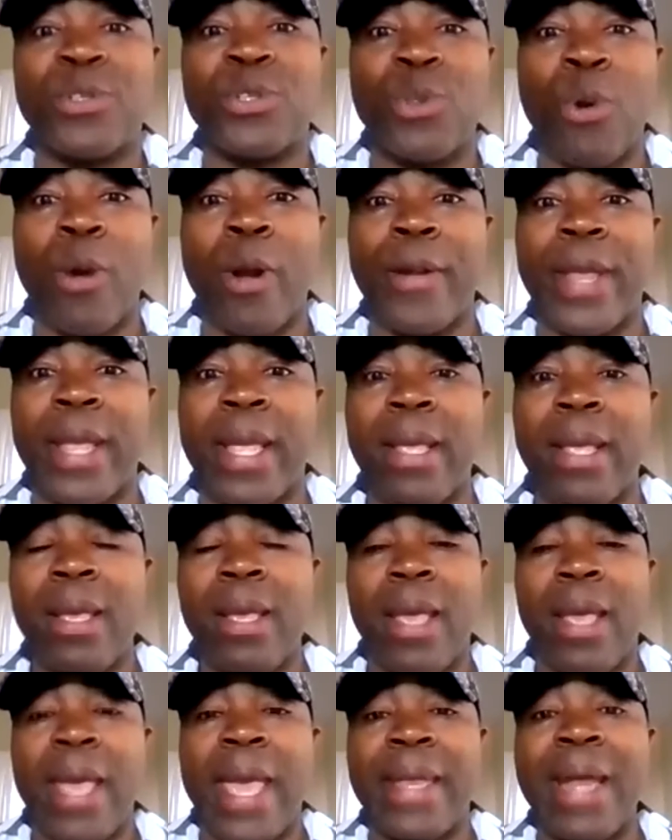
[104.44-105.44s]
story.
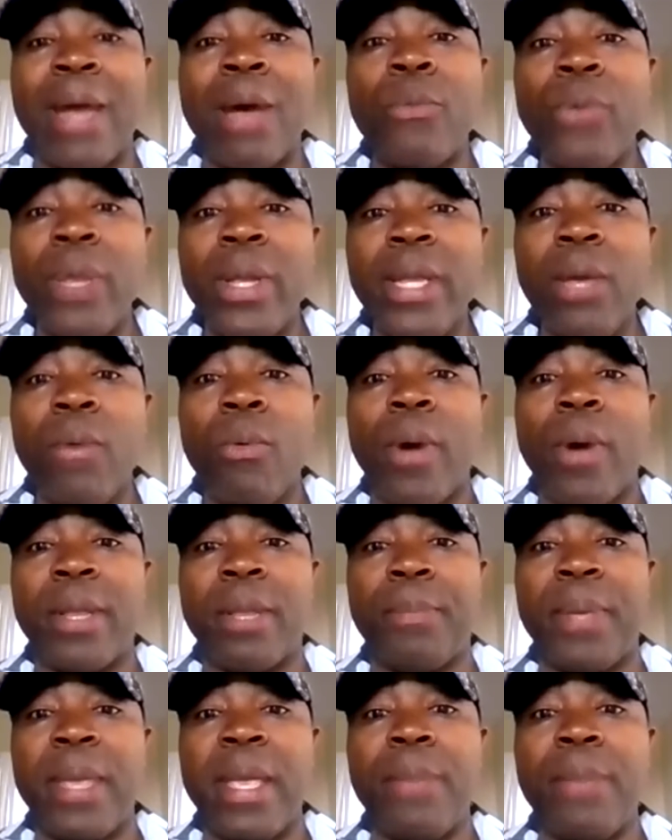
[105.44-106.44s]
And I really
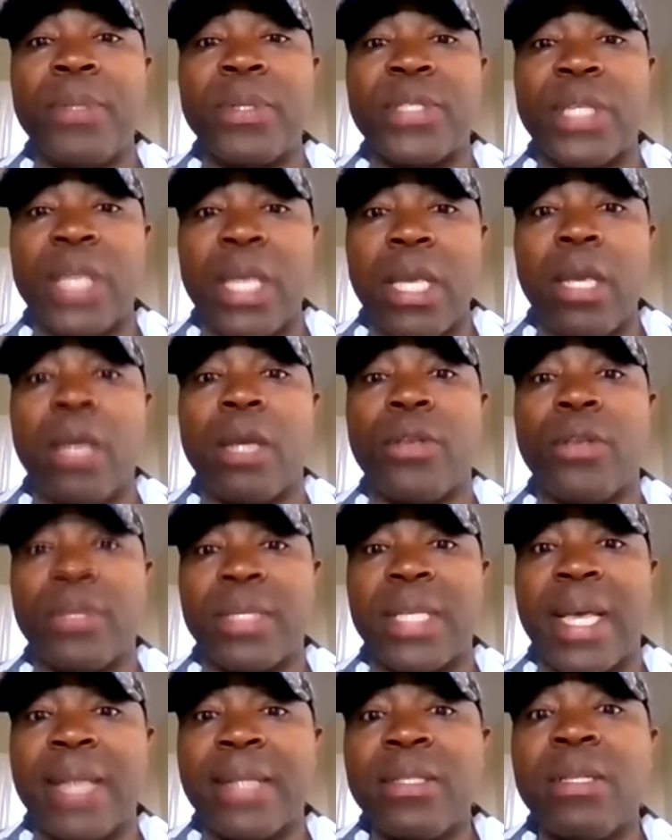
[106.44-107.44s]
wanted people to hear your
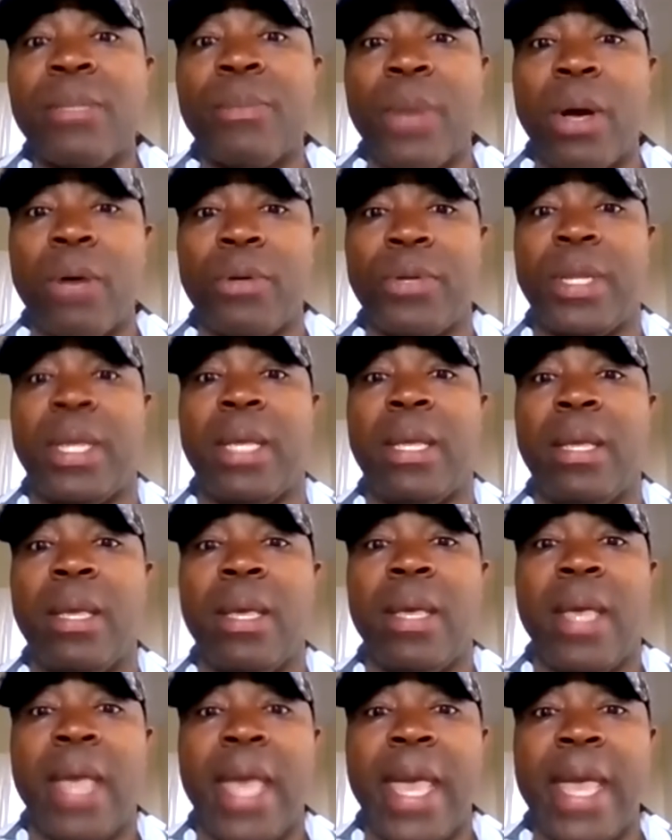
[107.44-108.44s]
testimony
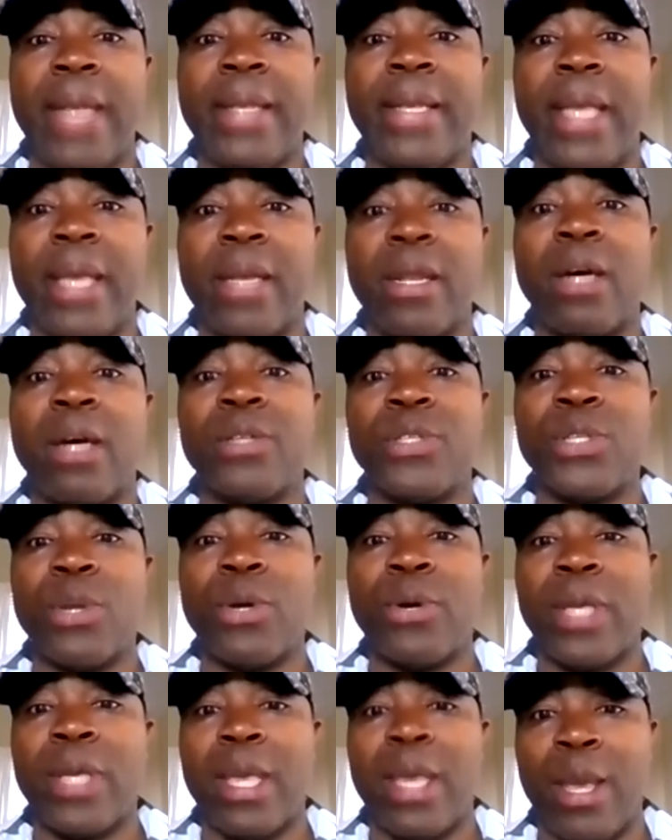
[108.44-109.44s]
and then
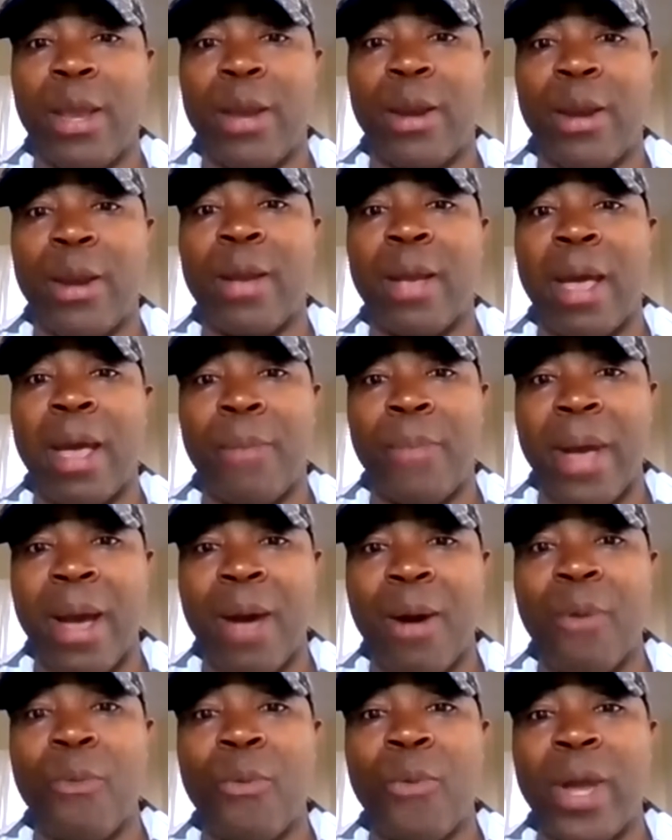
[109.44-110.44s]
also hear
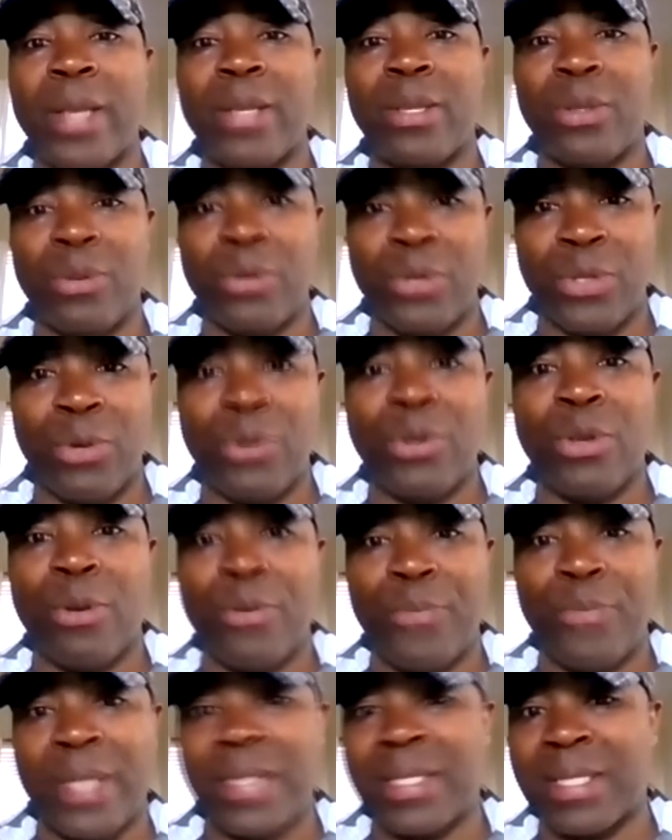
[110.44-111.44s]
about what you do, your
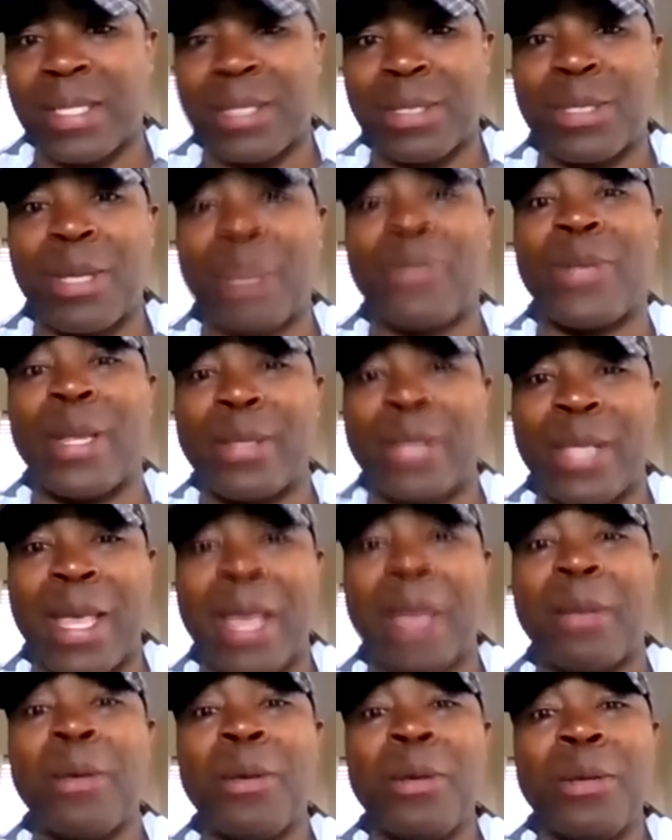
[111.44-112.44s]
business and stuff like
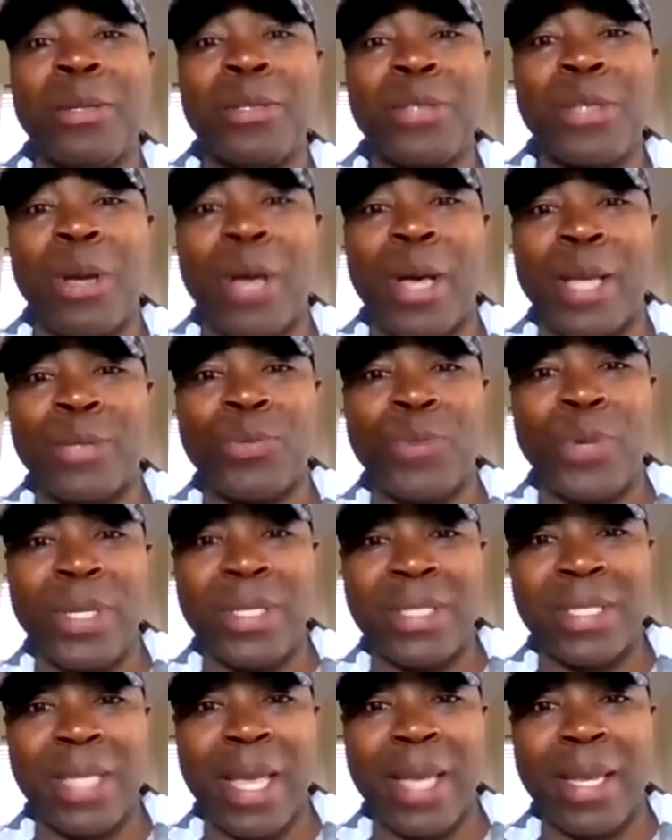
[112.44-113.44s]
that. So as we
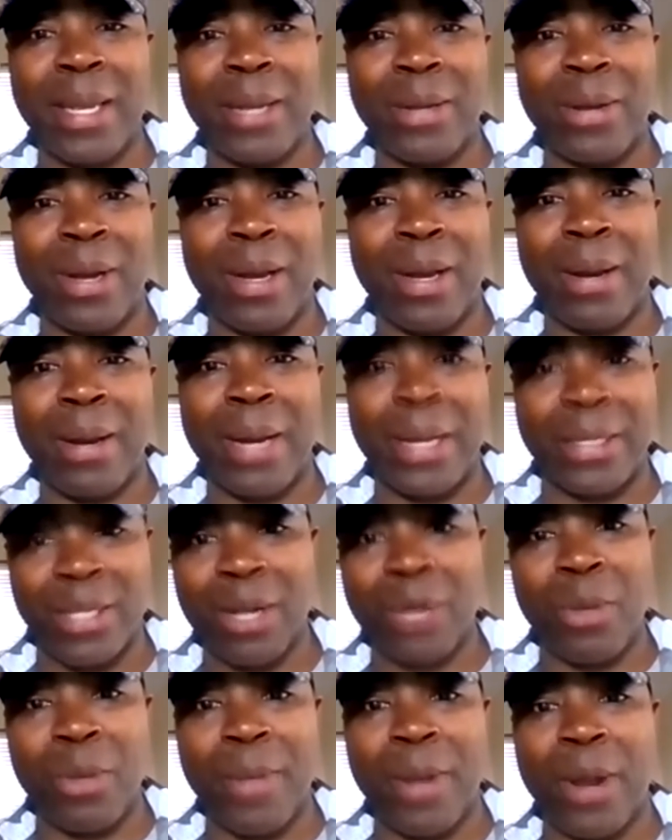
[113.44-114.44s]
stated, I
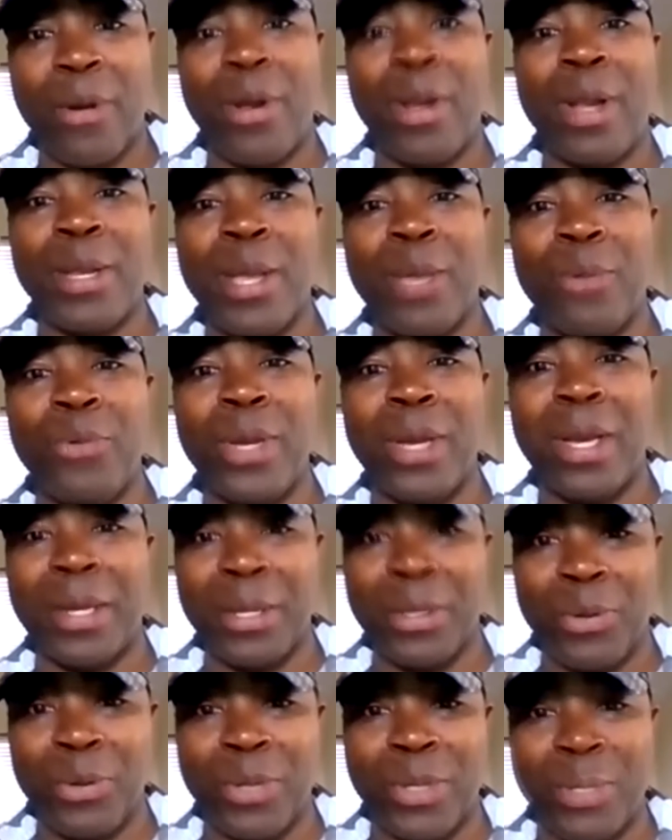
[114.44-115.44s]
talked to you about earlier, we're
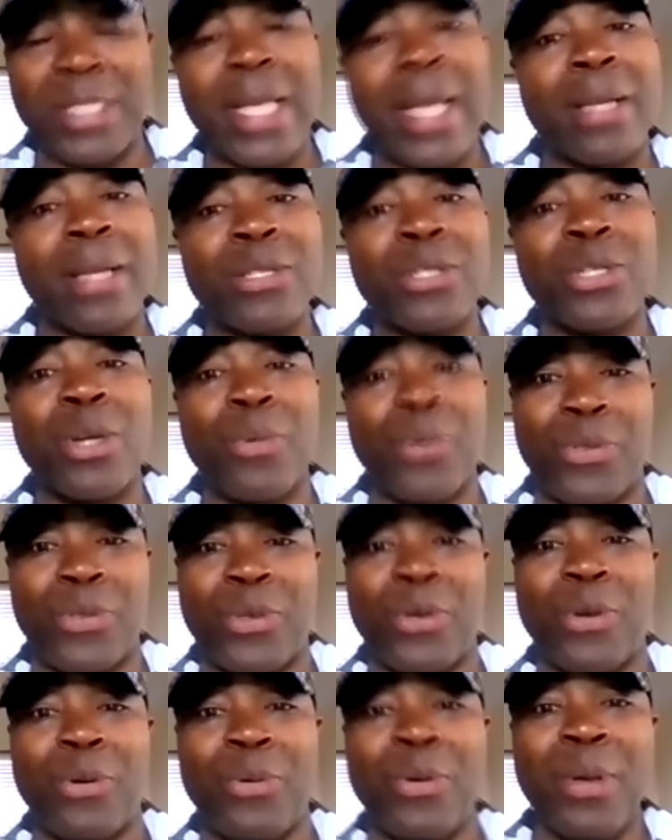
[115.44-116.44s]
gonna do a second show with
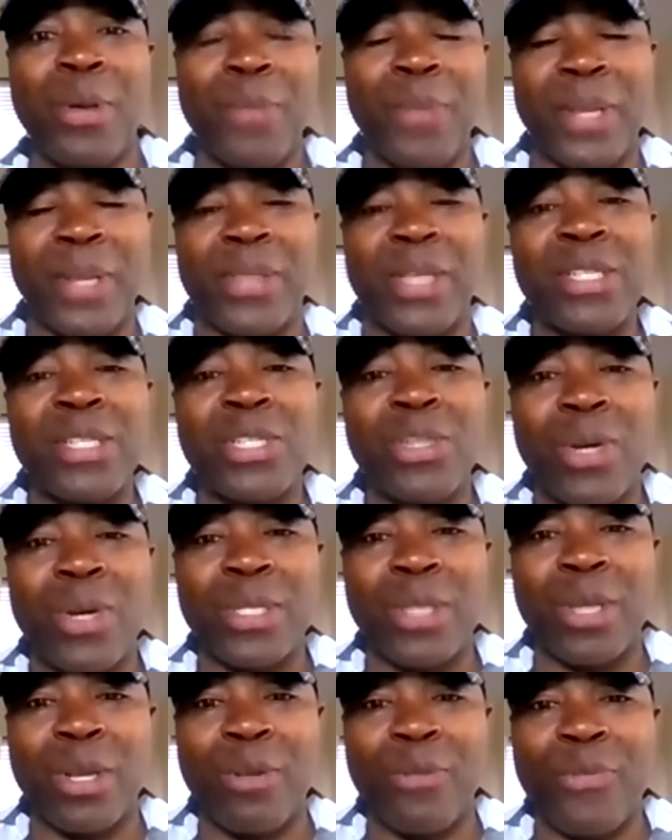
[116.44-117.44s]
you, but this show
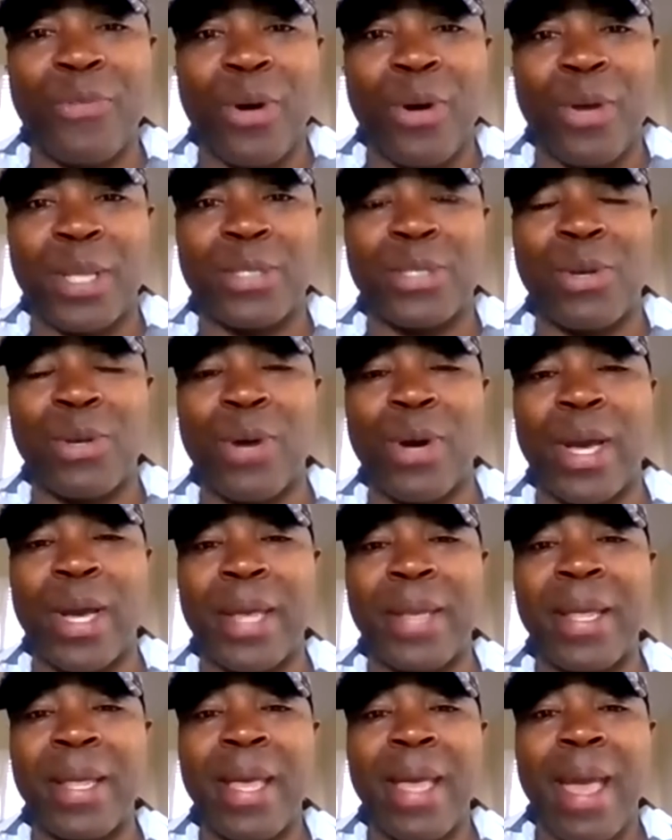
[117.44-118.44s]
is gonna focus
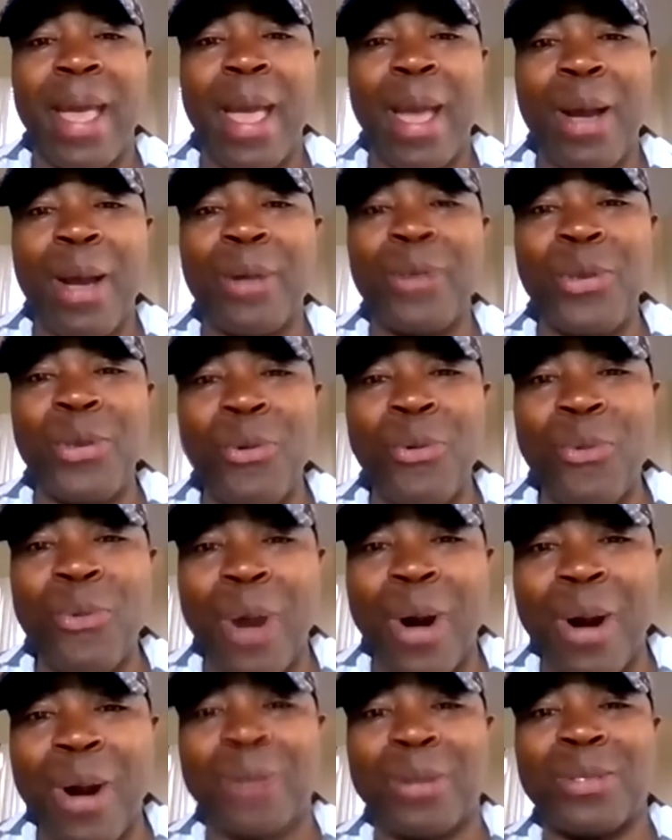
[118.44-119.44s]
on how you
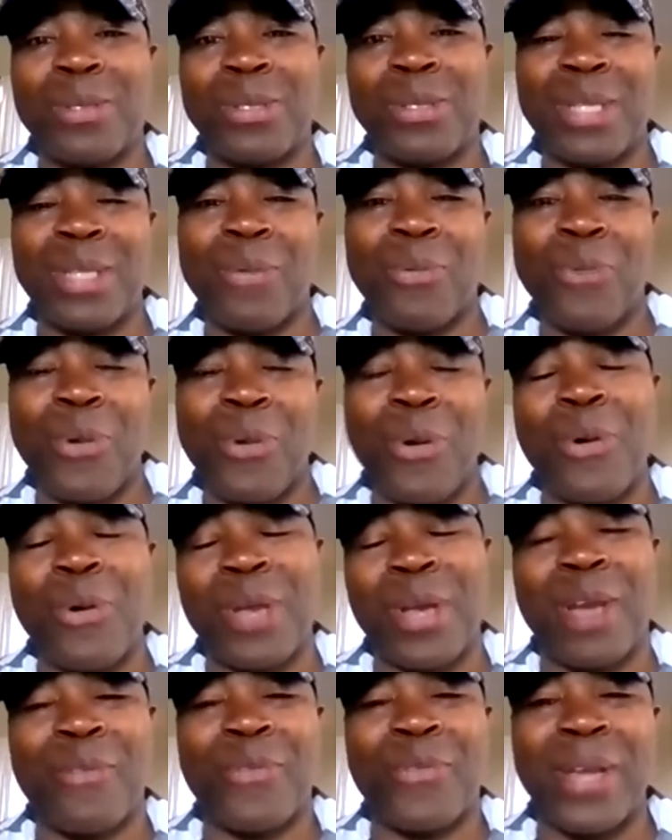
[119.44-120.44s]
walk the
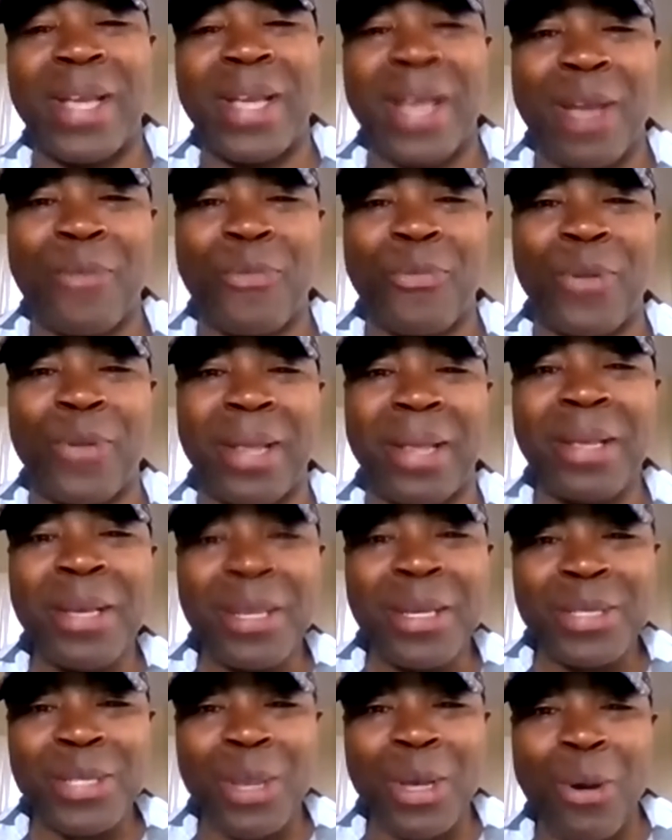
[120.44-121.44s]
road of recovery.
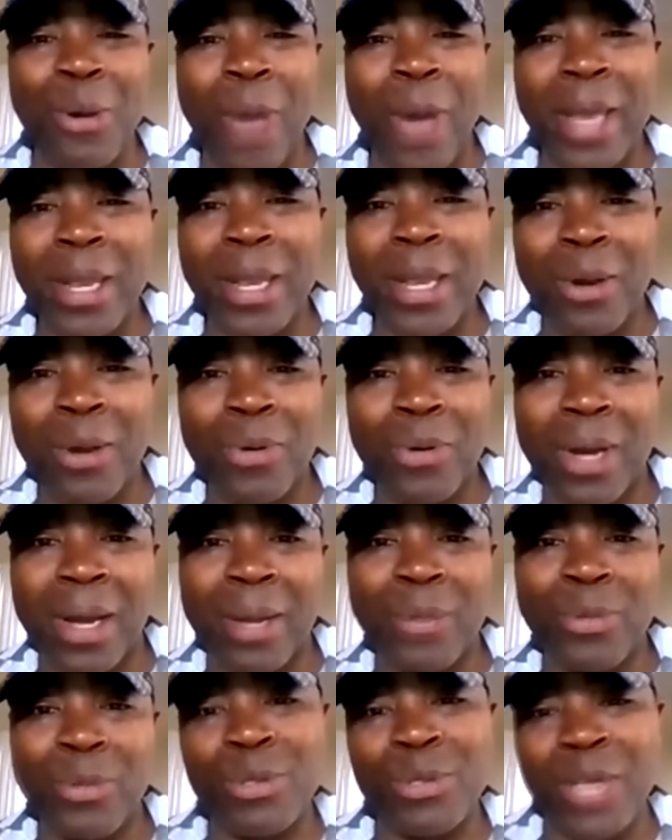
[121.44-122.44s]
So why
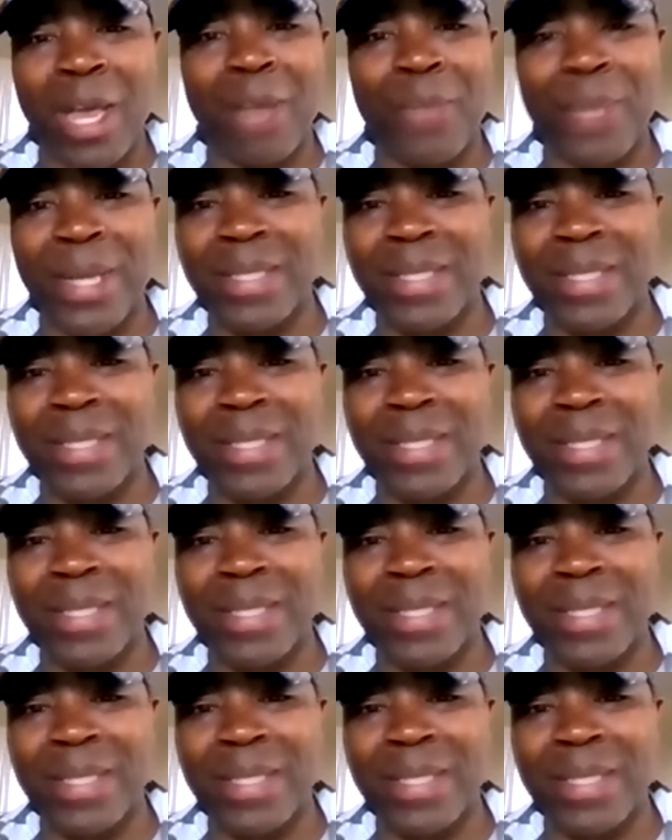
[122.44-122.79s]
don't you start